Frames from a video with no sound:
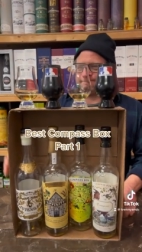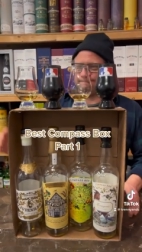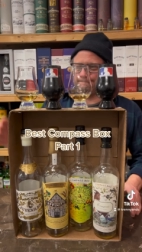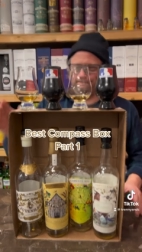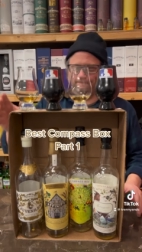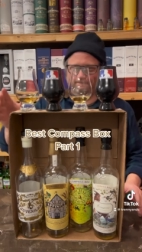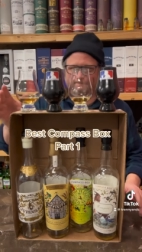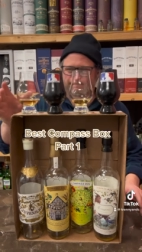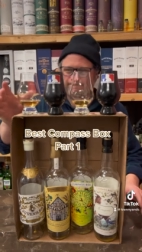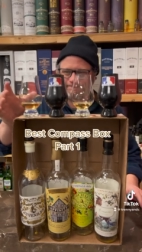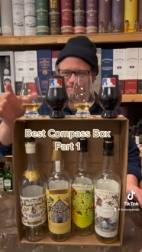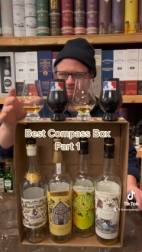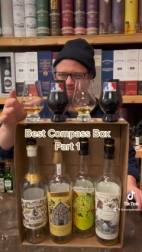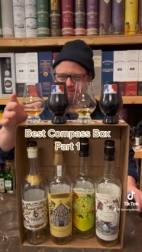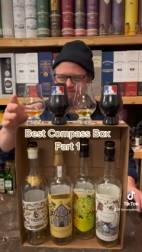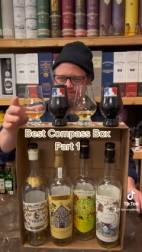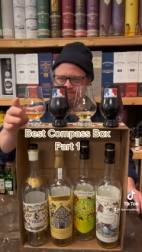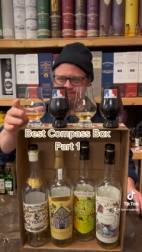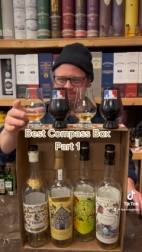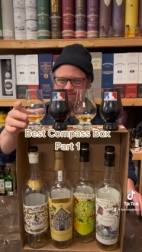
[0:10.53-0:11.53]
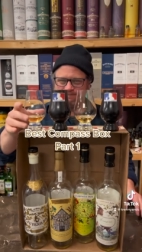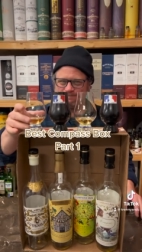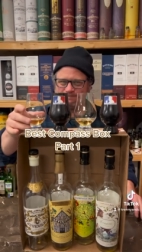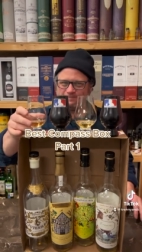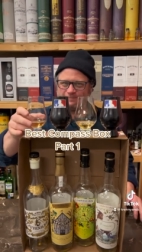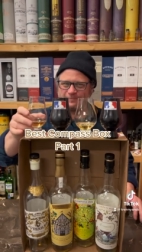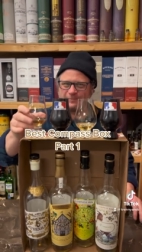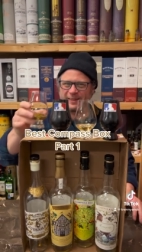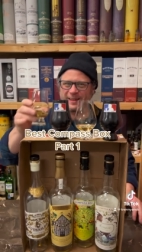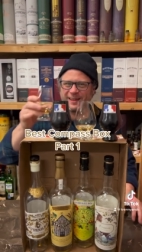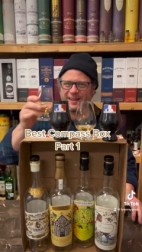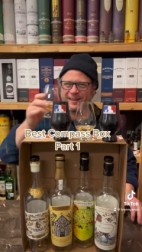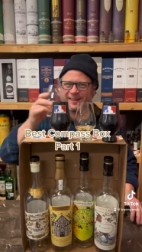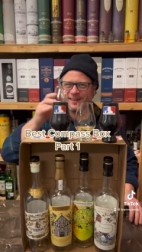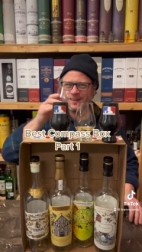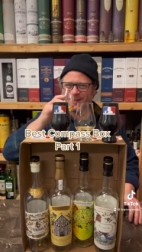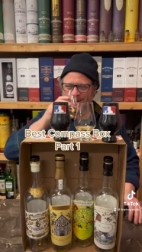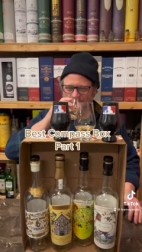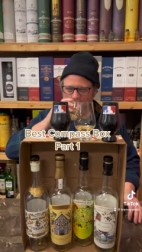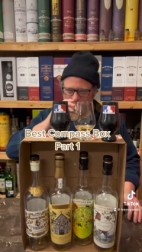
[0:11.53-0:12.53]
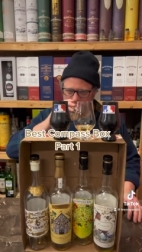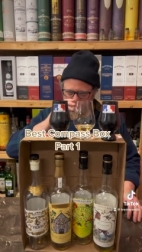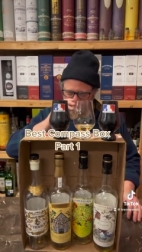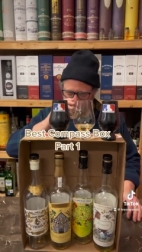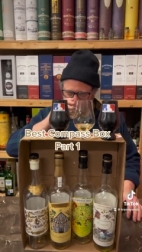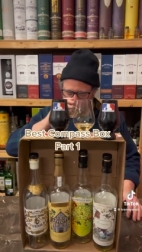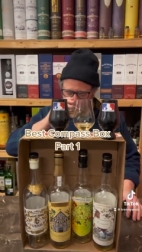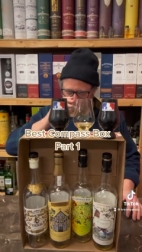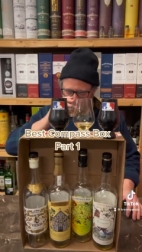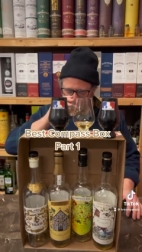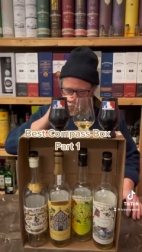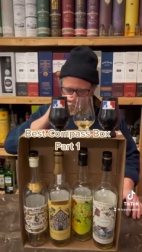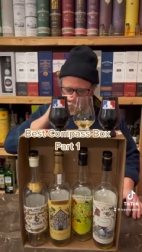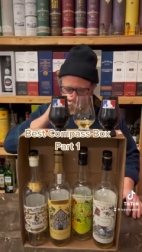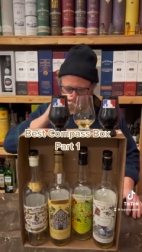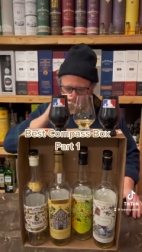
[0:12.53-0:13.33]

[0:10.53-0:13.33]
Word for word: Whisky, and these are